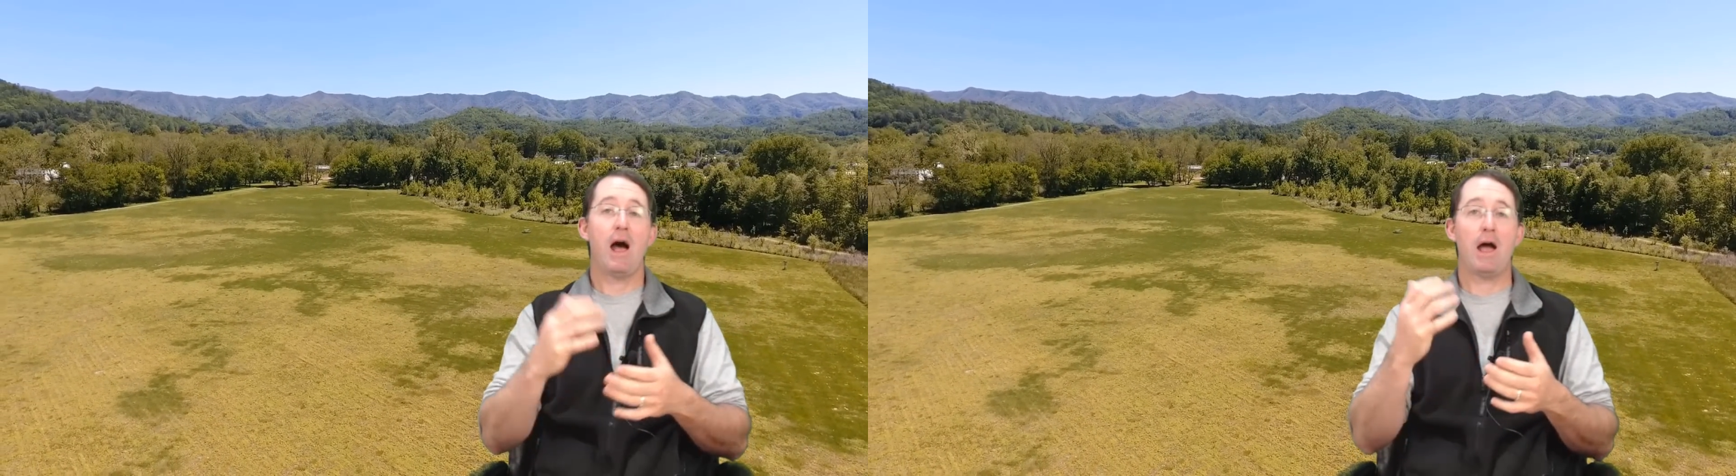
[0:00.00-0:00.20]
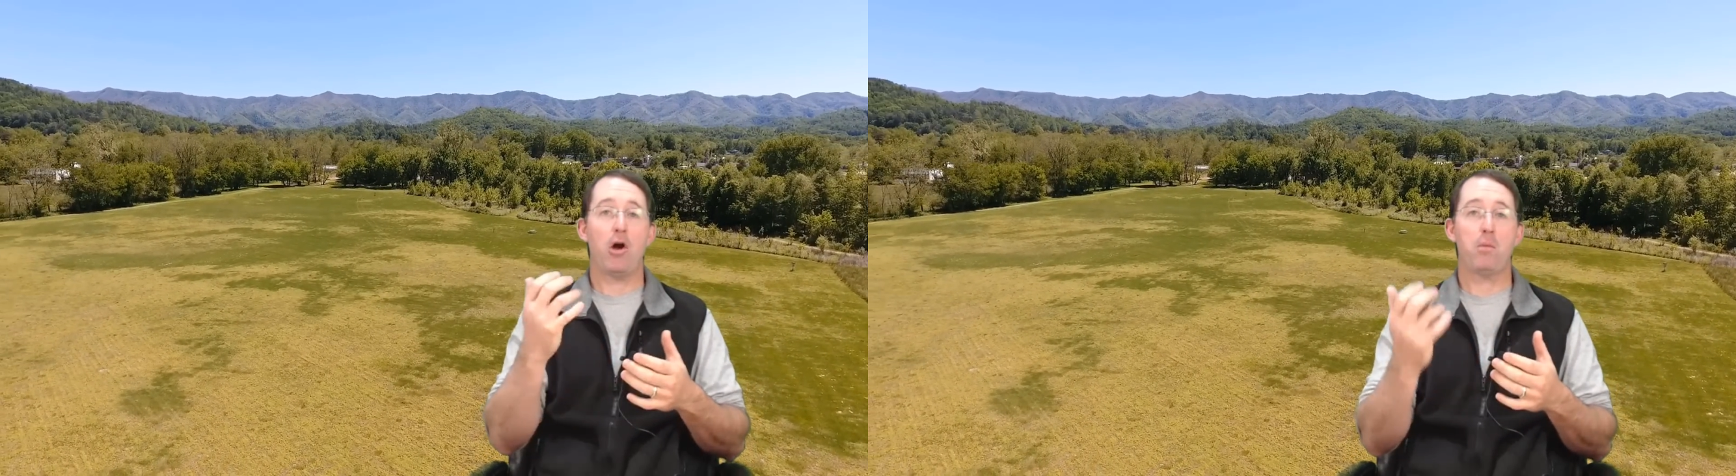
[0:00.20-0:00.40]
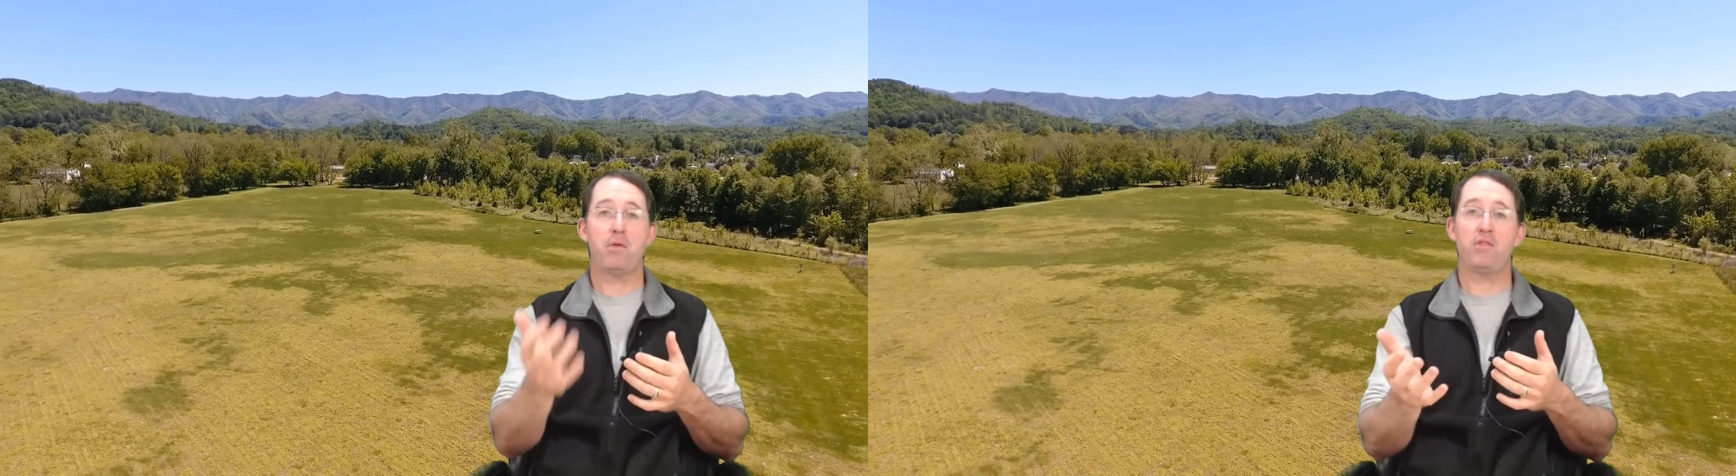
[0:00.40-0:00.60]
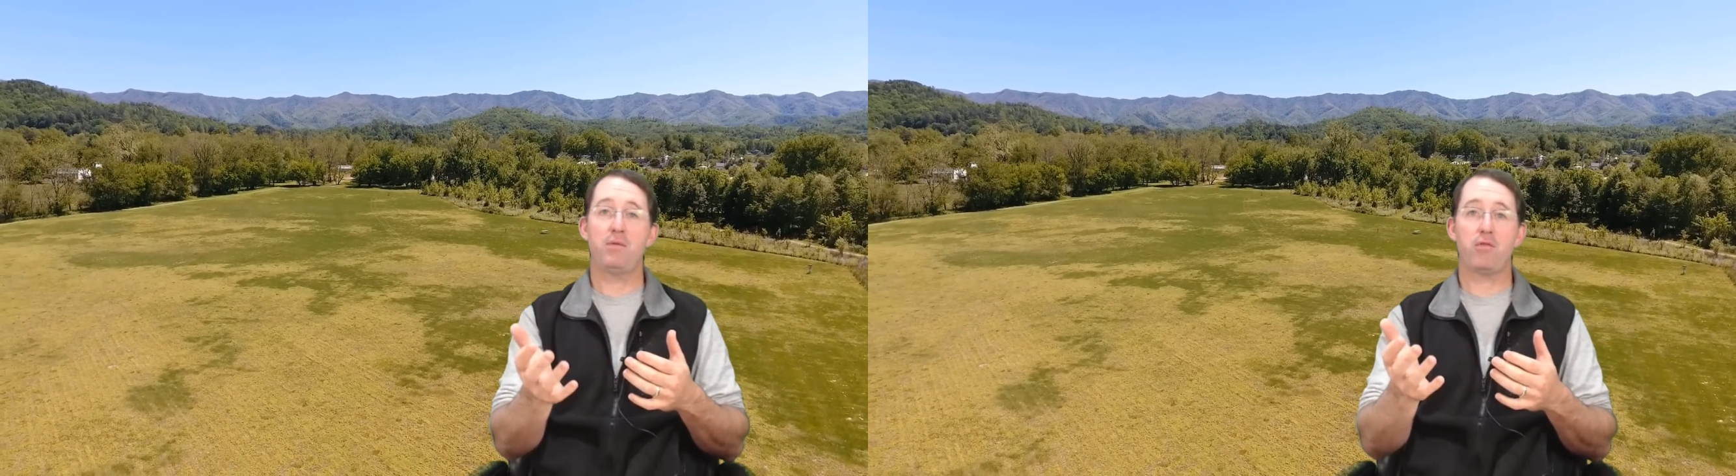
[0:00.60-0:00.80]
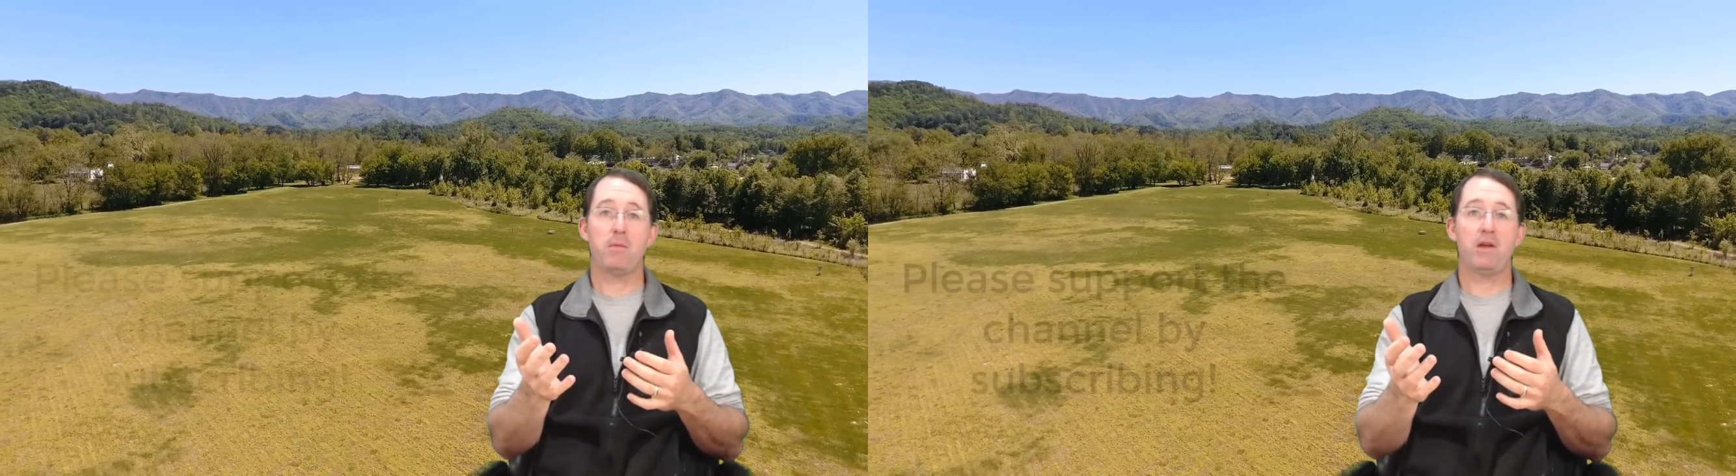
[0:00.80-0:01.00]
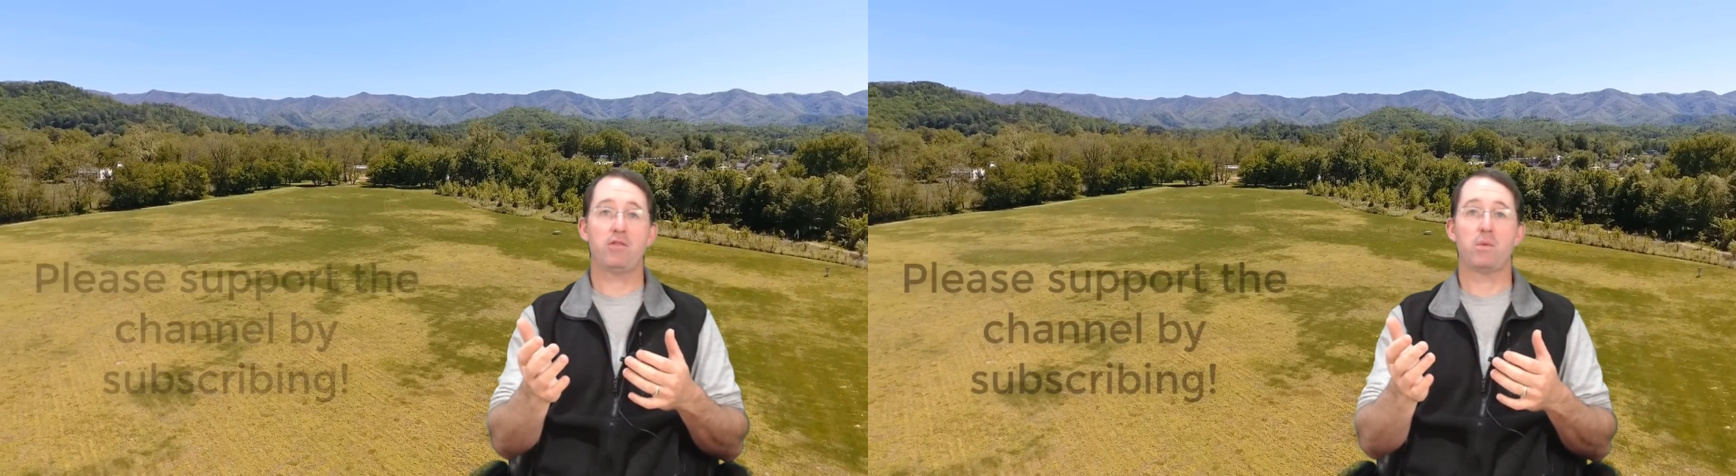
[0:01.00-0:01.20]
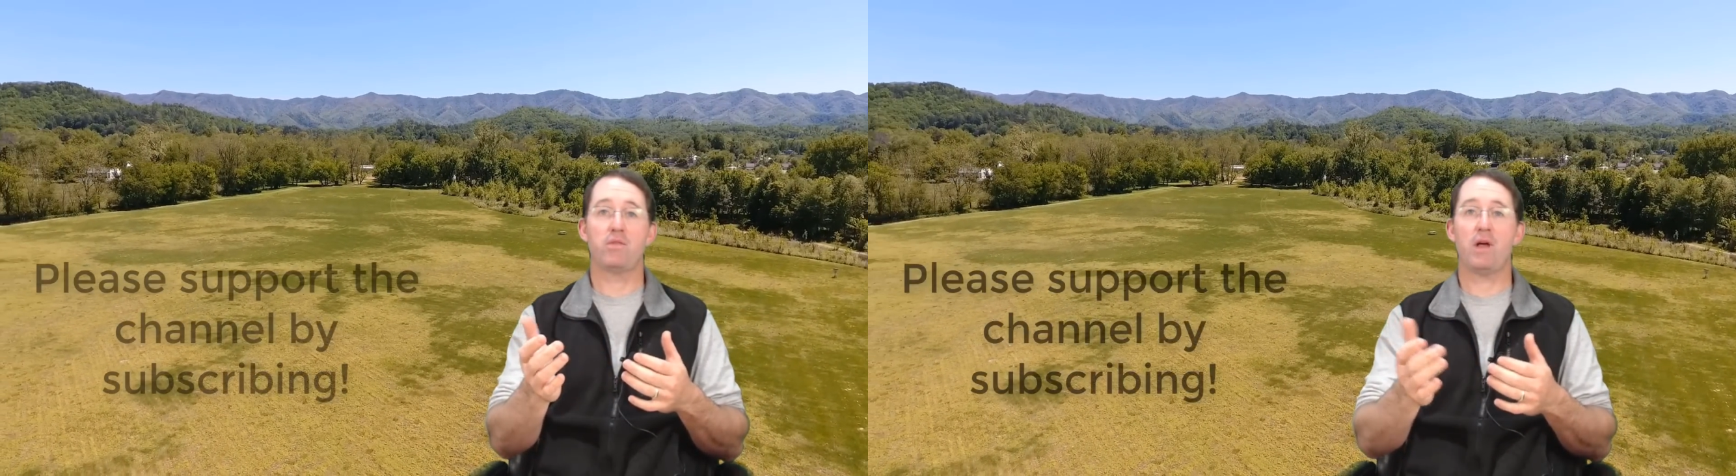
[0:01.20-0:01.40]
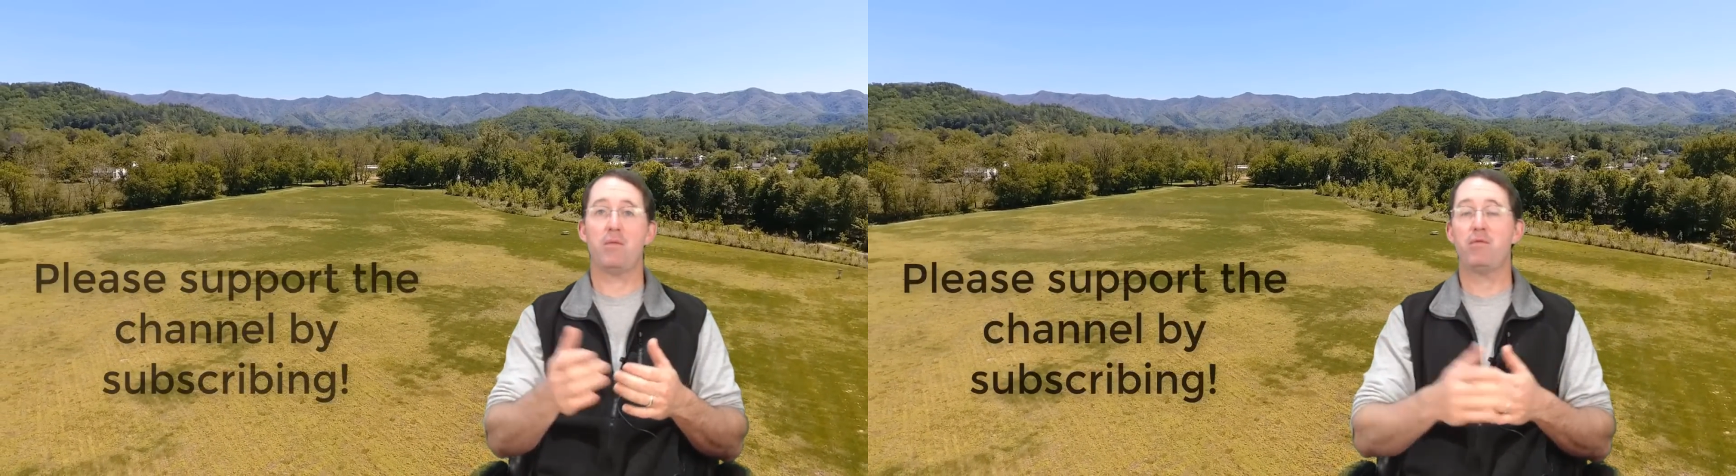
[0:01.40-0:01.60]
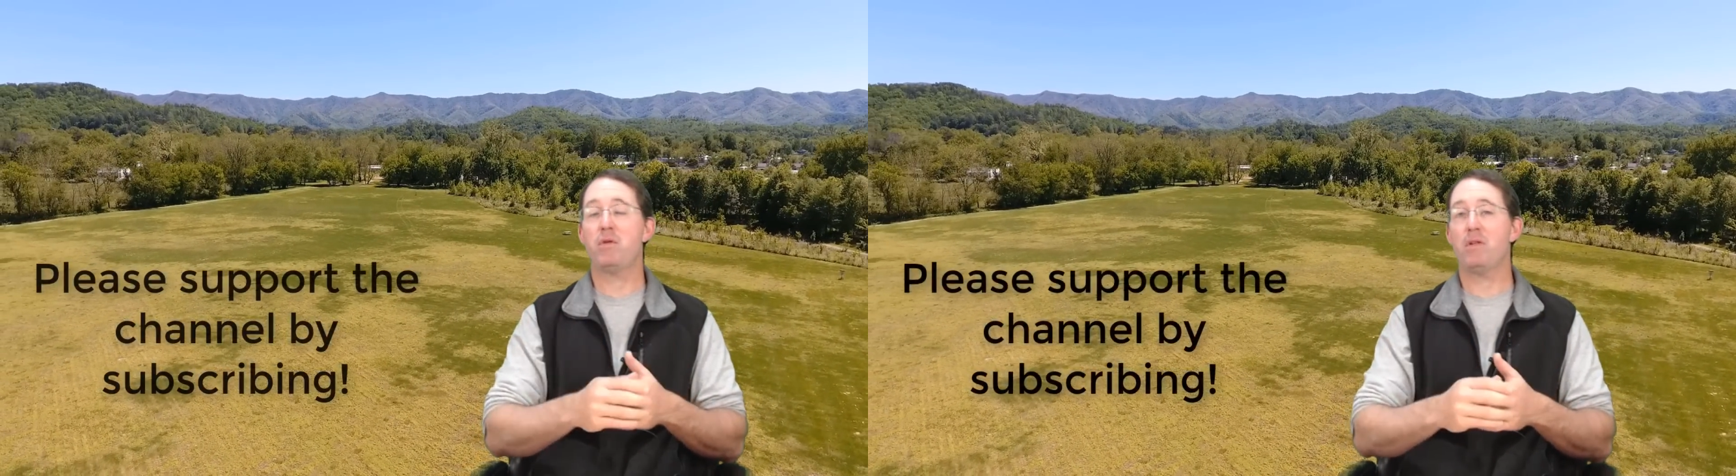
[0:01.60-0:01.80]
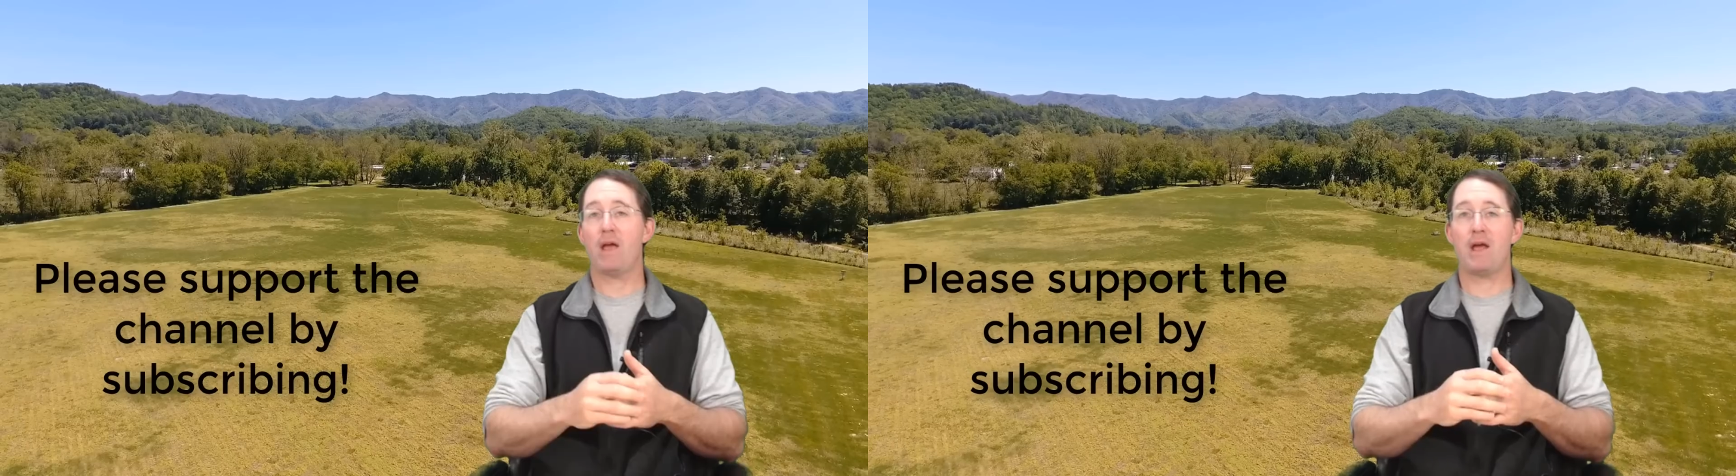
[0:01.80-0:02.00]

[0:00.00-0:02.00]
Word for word: I hope this information was helpful